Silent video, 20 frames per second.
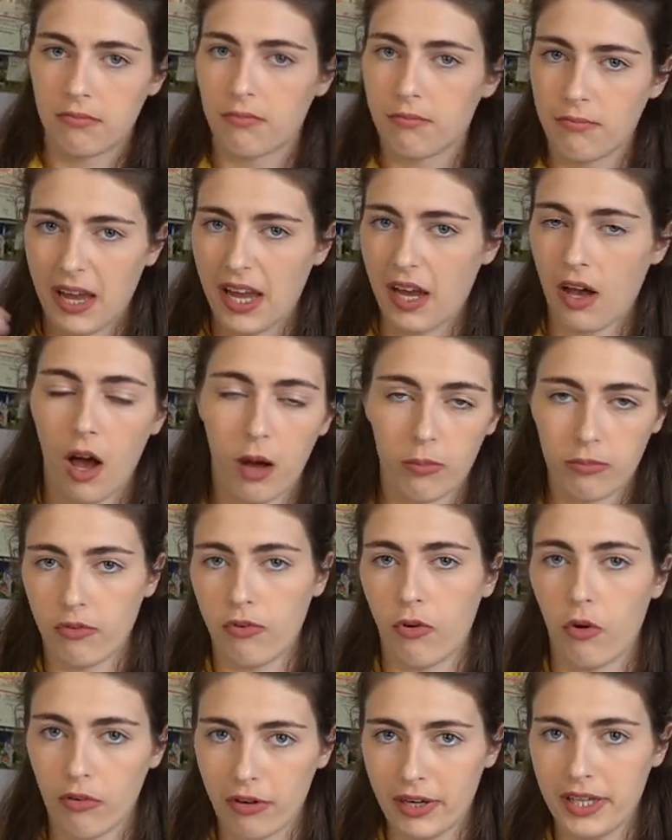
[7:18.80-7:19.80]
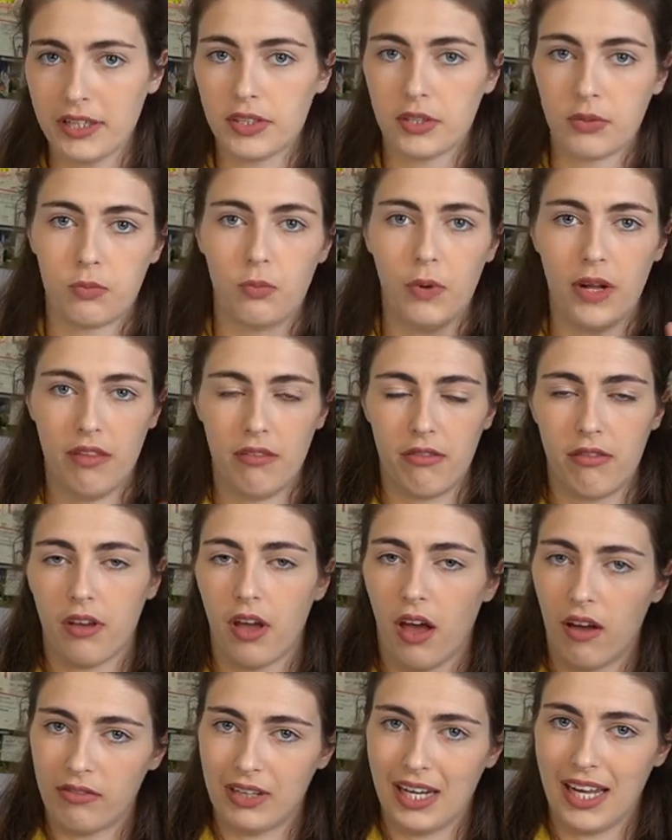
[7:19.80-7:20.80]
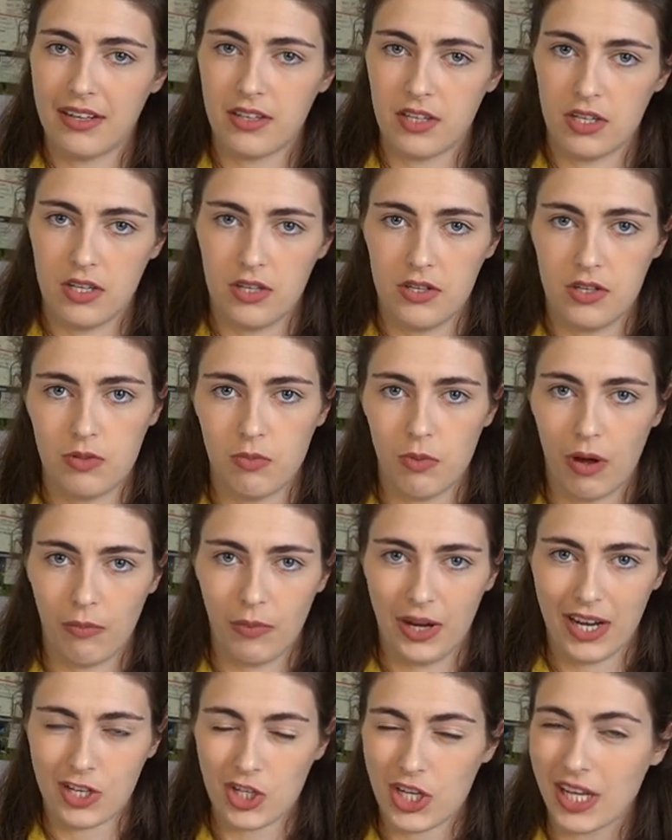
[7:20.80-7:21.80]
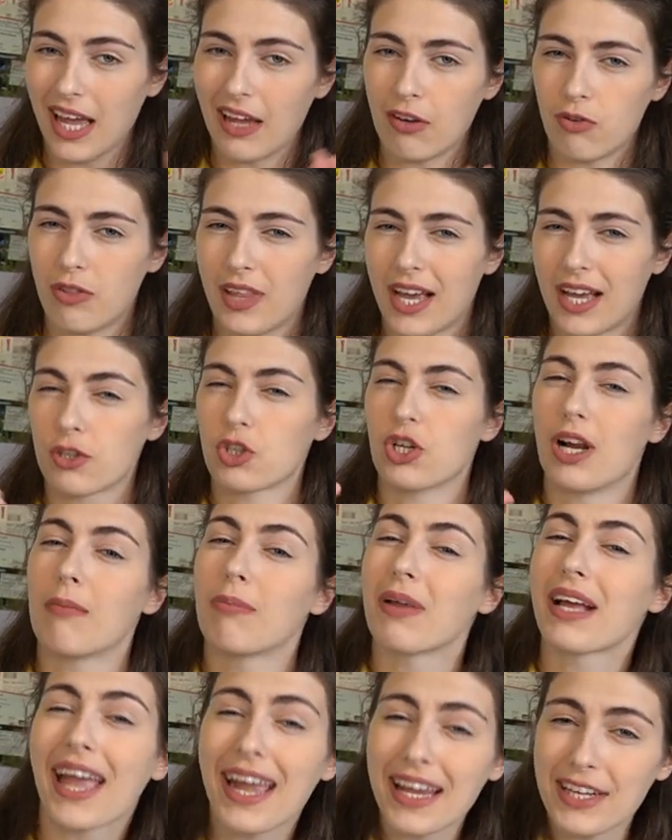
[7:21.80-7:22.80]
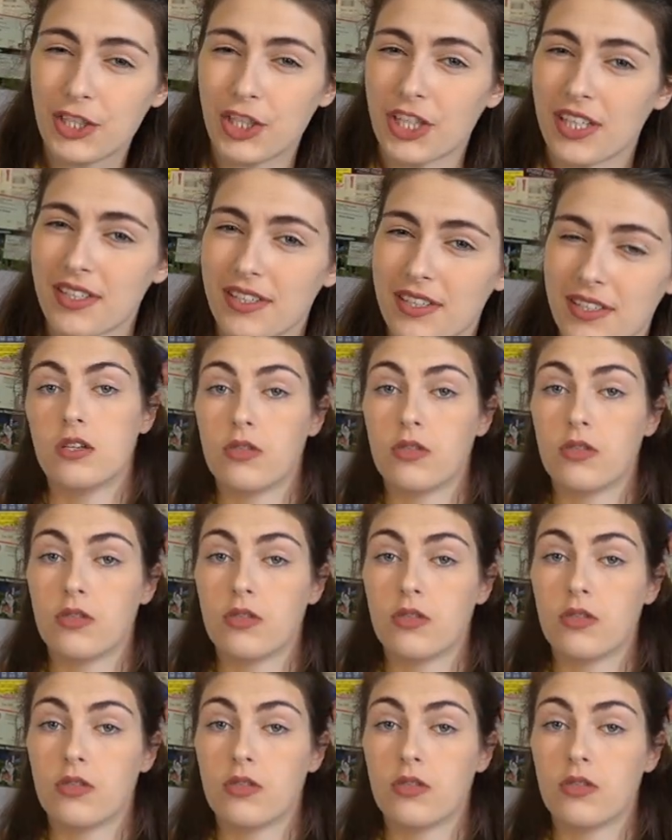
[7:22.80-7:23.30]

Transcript: make up for it with cover letters when we actually get to the actual applications.